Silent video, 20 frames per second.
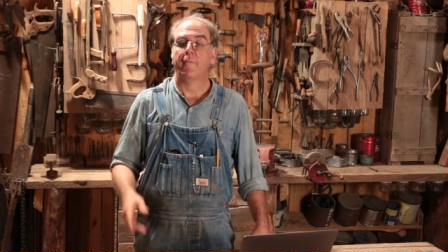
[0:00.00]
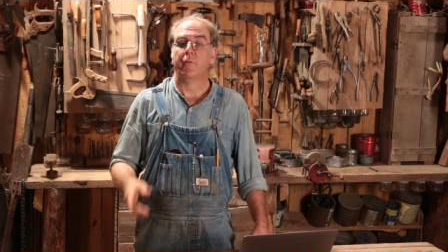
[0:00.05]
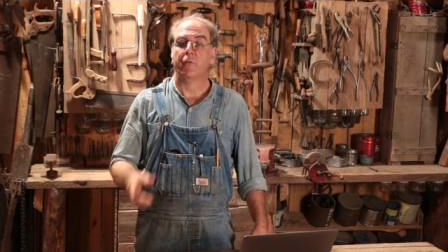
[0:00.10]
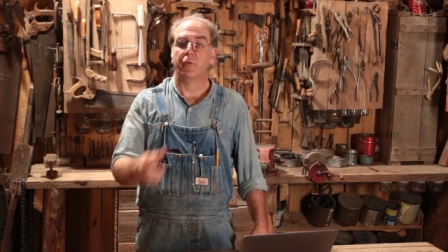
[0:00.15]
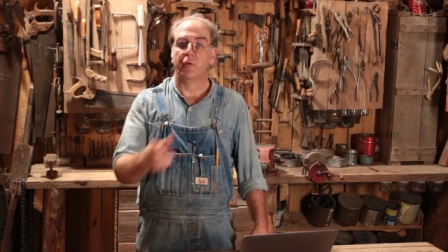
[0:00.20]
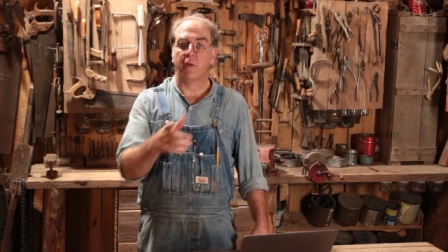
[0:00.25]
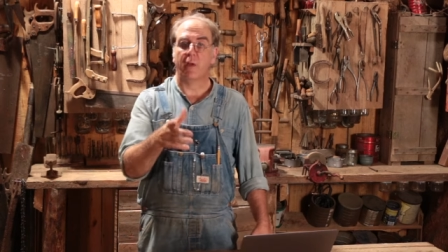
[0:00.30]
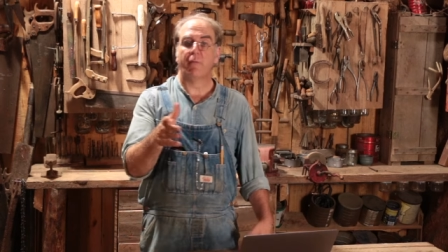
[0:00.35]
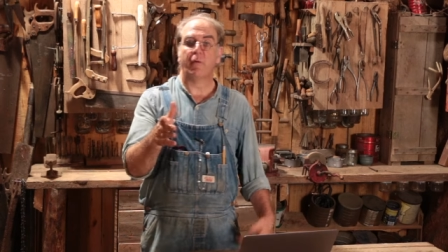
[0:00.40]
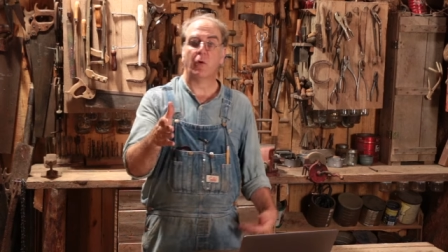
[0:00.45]

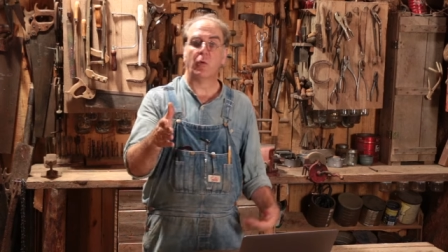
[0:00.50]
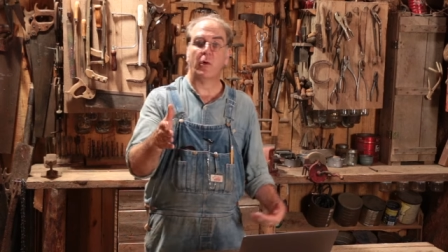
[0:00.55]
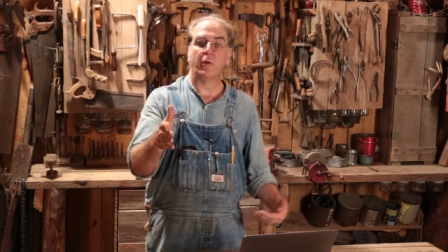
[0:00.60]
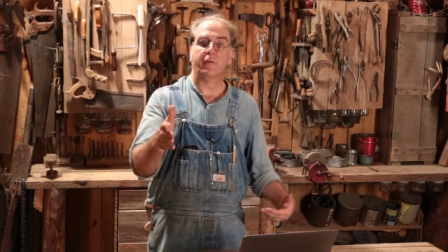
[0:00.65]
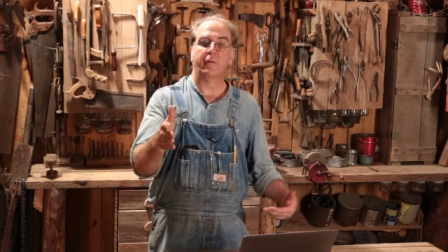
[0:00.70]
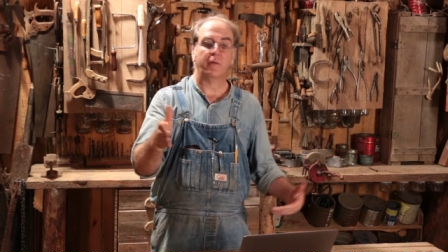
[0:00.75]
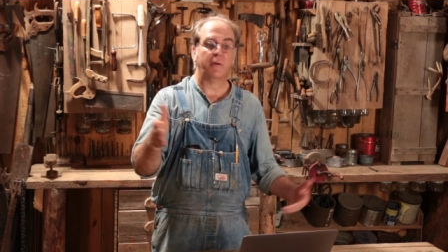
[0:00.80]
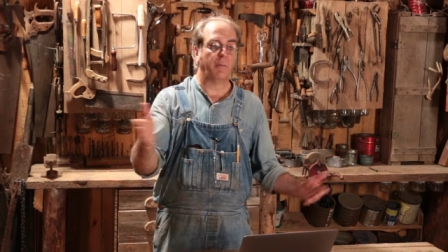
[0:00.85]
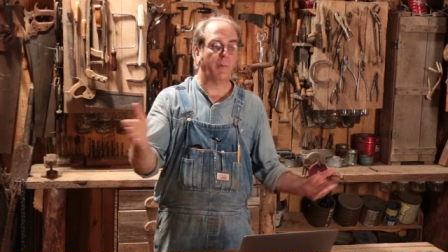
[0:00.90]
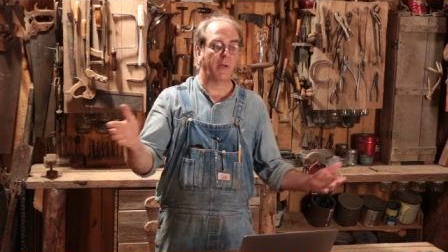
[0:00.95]
Do you have a
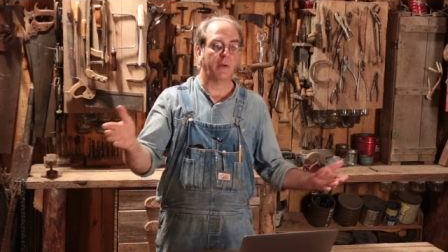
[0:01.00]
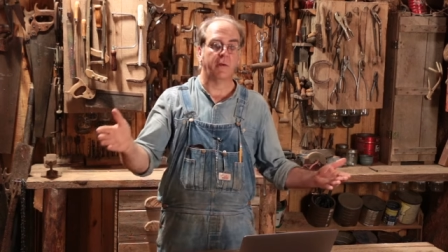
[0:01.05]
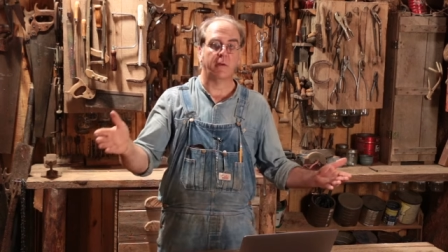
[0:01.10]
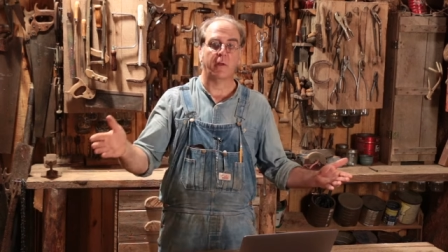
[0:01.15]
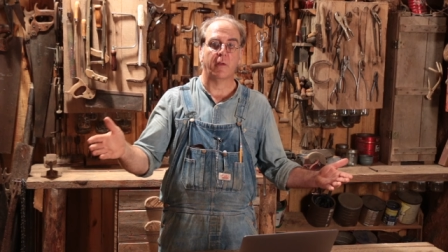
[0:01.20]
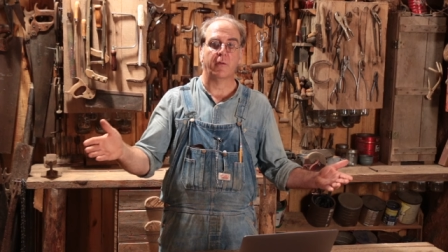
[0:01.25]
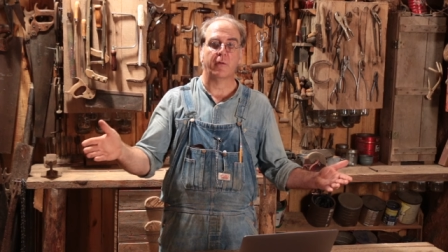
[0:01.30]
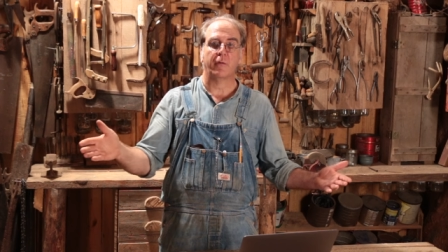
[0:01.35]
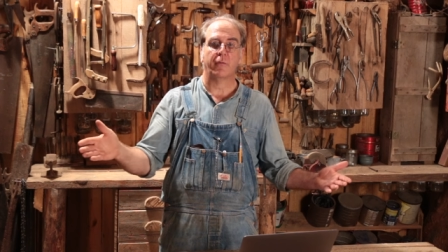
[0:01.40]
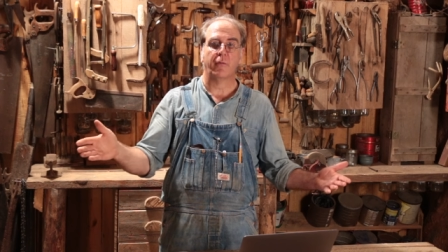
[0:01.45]
question about
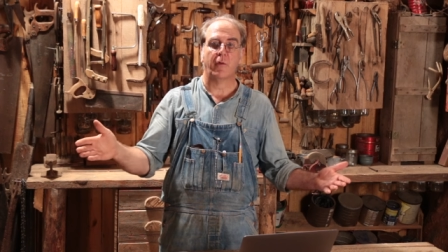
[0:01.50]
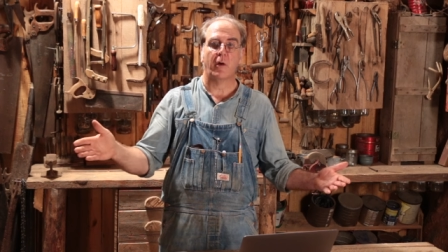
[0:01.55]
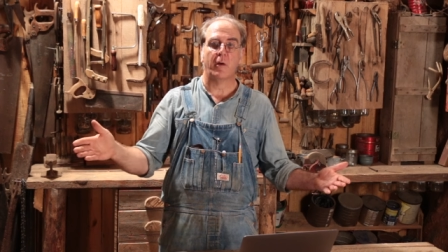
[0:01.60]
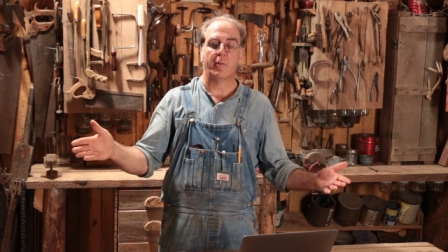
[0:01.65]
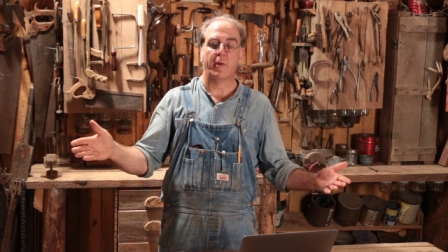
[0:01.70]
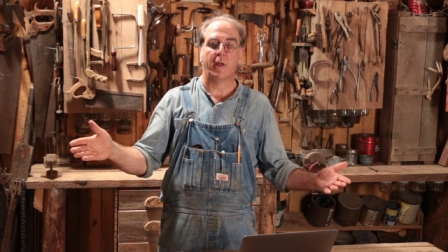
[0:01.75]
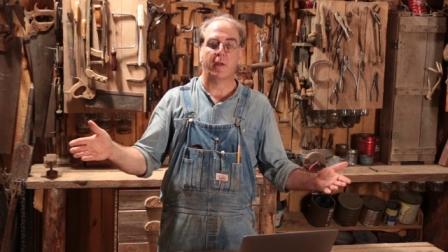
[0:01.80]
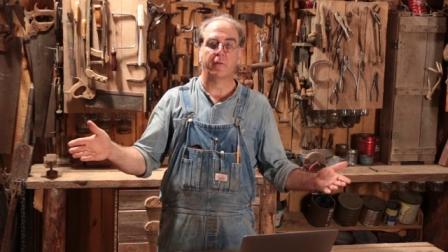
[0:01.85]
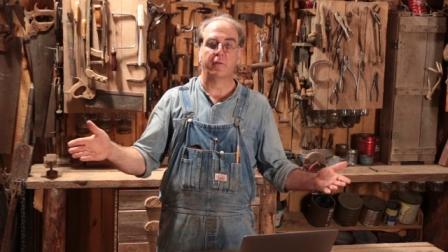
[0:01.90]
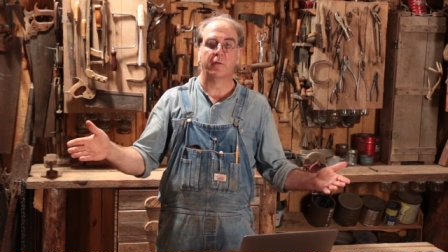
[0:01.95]
another
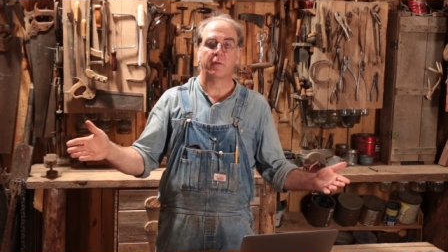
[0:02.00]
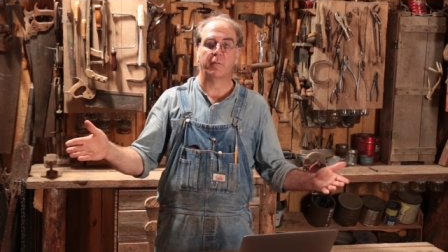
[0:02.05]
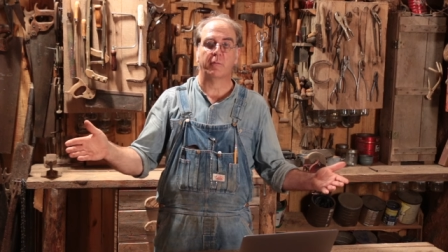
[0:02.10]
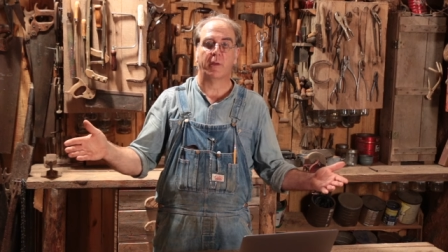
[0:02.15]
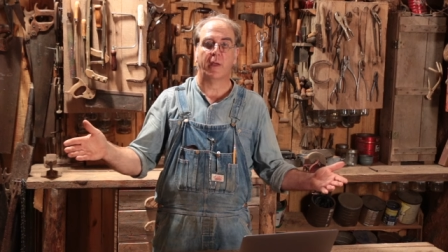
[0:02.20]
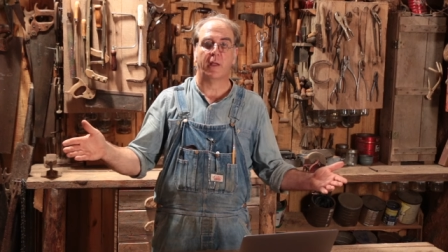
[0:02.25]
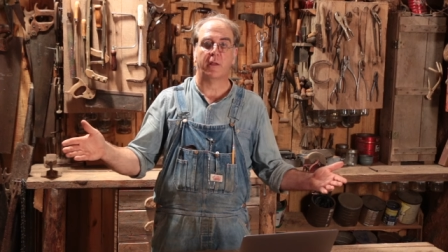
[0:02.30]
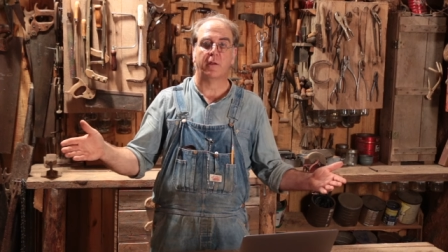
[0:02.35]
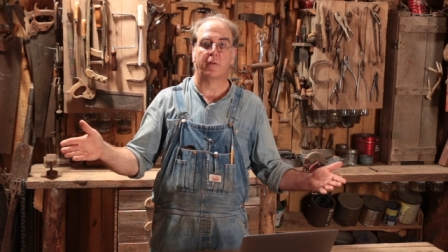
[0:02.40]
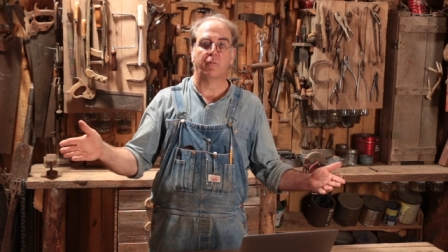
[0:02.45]
Farmhands
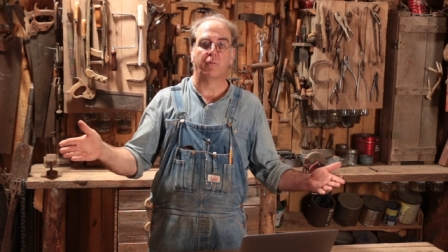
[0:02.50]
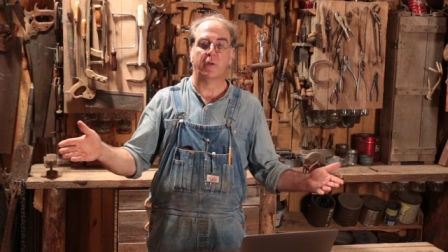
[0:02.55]
Companion